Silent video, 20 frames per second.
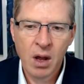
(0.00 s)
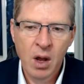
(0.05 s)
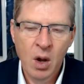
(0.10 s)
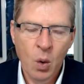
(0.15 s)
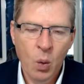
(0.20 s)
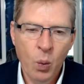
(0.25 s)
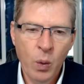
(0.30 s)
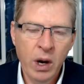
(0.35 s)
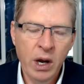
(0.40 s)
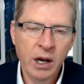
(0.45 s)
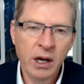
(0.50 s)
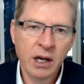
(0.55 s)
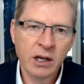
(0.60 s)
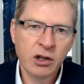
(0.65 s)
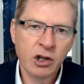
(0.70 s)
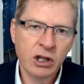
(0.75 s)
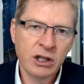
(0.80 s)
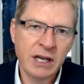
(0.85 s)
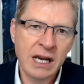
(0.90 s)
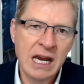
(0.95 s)
We're going to
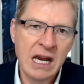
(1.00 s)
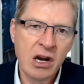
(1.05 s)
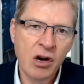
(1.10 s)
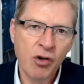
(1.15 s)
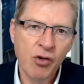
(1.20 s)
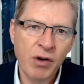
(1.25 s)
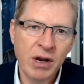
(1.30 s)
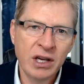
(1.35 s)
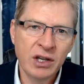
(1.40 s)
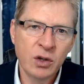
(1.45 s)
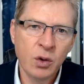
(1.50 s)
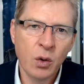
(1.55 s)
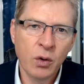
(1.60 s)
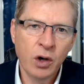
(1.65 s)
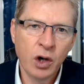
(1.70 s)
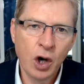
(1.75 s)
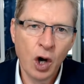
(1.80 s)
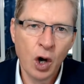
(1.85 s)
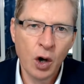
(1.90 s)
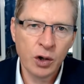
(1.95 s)
decrease your
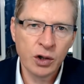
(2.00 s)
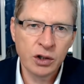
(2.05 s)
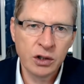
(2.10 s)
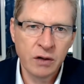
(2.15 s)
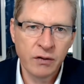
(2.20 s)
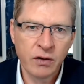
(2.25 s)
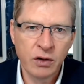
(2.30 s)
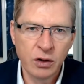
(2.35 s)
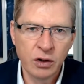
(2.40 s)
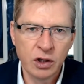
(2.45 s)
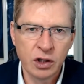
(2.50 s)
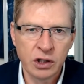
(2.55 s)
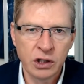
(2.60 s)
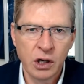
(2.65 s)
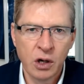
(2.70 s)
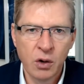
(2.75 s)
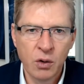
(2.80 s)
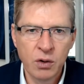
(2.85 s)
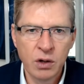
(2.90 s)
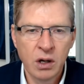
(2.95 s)
cost of goods
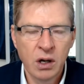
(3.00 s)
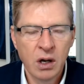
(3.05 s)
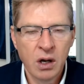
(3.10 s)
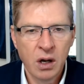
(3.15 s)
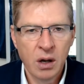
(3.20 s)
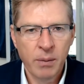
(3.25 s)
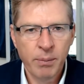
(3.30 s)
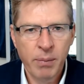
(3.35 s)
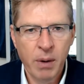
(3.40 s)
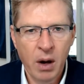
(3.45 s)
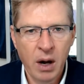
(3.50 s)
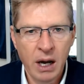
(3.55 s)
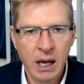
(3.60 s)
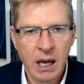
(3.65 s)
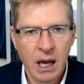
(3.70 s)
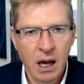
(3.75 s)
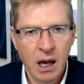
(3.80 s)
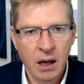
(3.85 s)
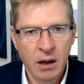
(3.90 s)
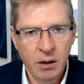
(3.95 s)
sold
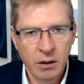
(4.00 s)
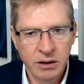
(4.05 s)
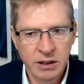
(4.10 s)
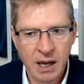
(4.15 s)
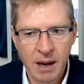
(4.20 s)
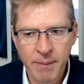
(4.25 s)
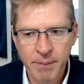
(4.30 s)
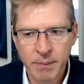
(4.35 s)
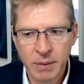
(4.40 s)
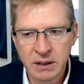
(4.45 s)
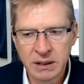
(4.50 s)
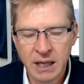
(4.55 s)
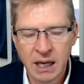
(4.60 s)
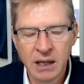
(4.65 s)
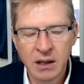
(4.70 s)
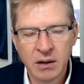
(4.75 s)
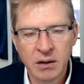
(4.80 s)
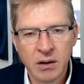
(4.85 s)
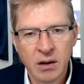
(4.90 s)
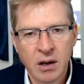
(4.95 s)
by
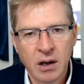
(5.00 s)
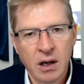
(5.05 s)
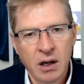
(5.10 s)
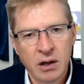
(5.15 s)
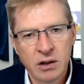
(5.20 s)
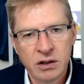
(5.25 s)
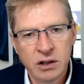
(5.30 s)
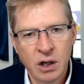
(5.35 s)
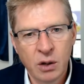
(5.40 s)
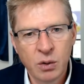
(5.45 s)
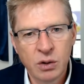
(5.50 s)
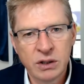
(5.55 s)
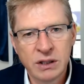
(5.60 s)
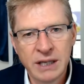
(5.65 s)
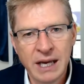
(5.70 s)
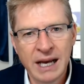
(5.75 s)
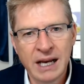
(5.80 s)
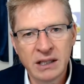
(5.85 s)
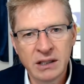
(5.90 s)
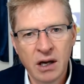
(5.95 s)
10%. So
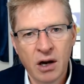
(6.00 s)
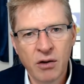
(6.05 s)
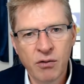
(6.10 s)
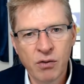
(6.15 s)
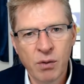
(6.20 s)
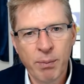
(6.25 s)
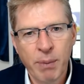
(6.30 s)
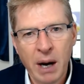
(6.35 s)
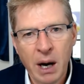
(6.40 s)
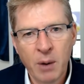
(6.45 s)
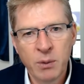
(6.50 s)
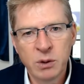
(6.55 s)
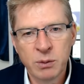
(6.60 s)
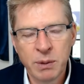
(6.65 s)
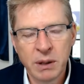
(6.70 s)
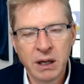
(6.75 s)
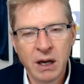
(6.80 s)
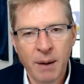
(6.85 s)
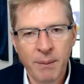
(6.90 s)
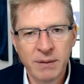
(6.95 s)
£600
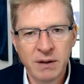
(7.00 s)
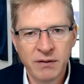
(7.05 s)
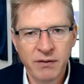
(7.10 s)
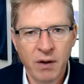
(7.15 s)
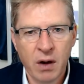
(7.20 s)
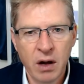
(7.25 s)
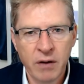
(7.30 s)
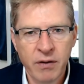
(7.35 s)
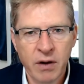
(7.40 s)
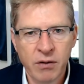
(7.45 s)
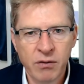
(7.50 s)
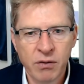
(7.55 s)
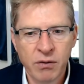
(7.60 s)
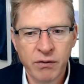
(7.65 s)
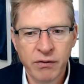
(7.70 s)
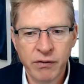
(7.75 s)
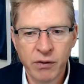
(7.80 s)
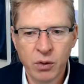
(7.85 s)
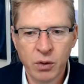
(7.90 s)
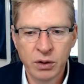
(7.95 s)
becomes
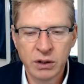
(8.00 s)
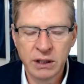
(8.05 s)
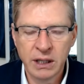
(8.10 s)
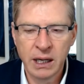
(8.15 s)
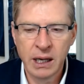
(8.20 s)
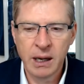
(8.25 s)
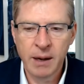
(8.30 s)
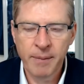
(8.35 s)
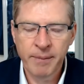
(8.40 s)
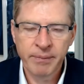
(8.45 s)
£540.